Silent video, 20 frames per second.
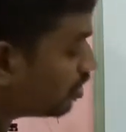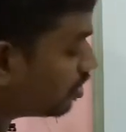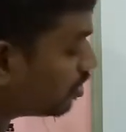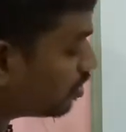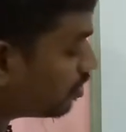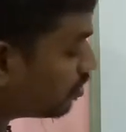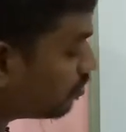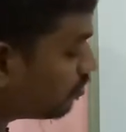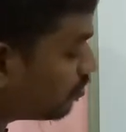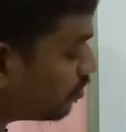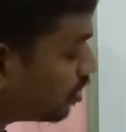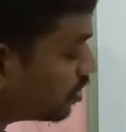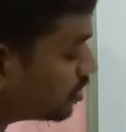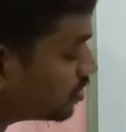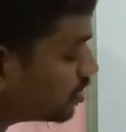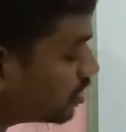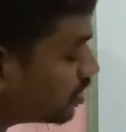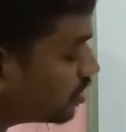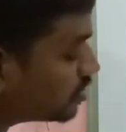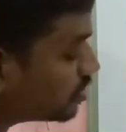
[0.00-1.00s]
Now
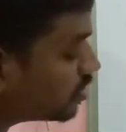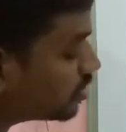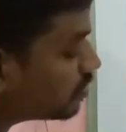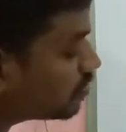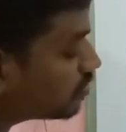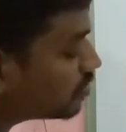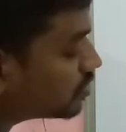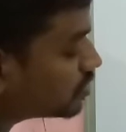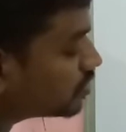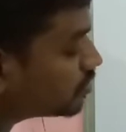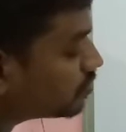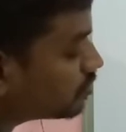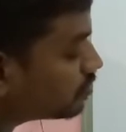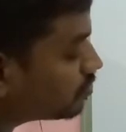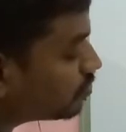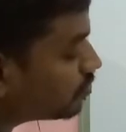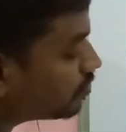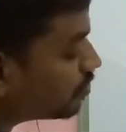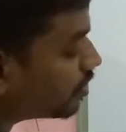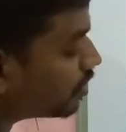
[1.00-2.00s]
S is equals
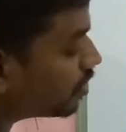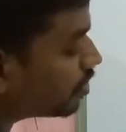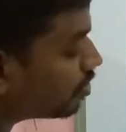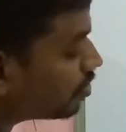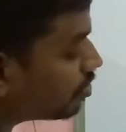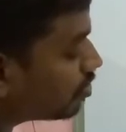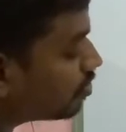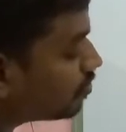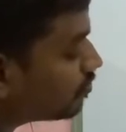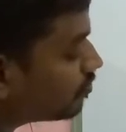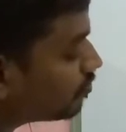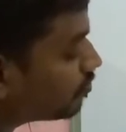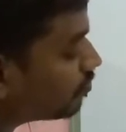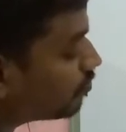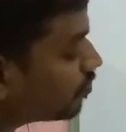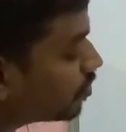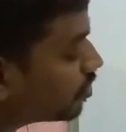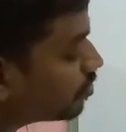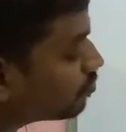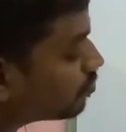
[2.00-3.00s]
to T of
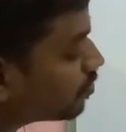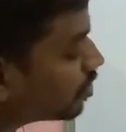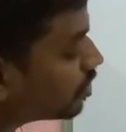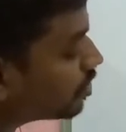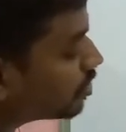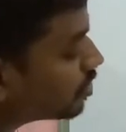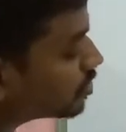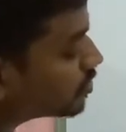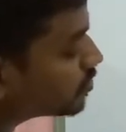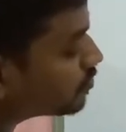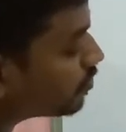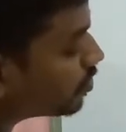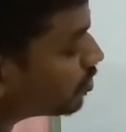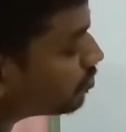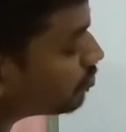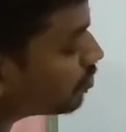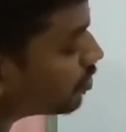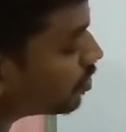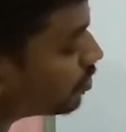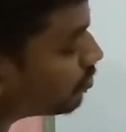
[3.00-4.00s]
1 minus
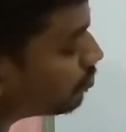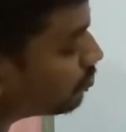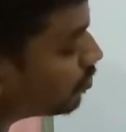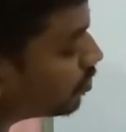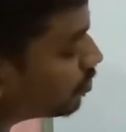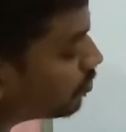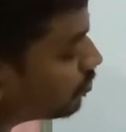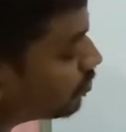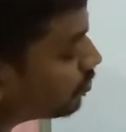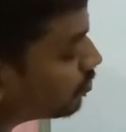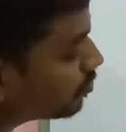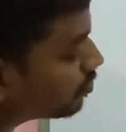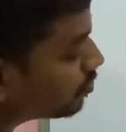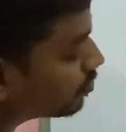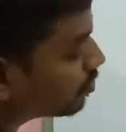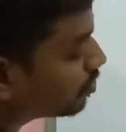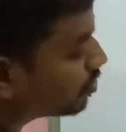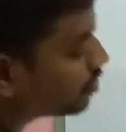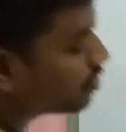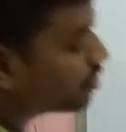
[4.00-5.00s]
1 by mu.
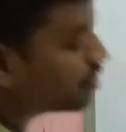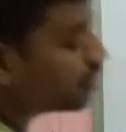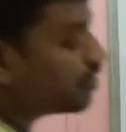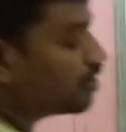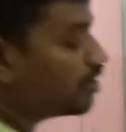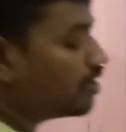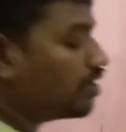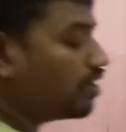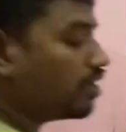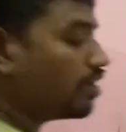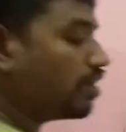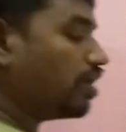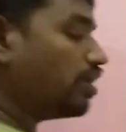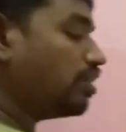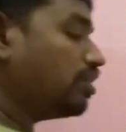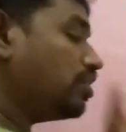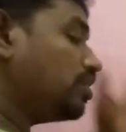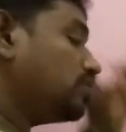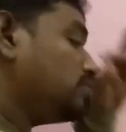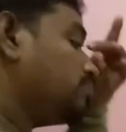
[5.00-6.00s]

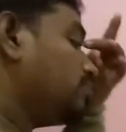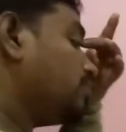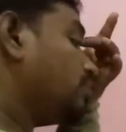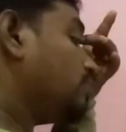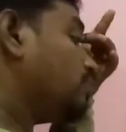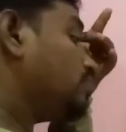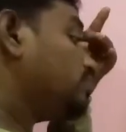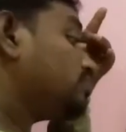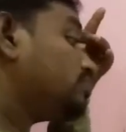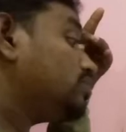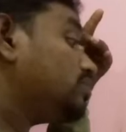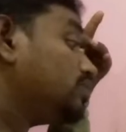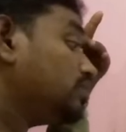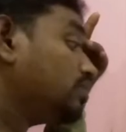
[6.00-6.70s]
Can this be used?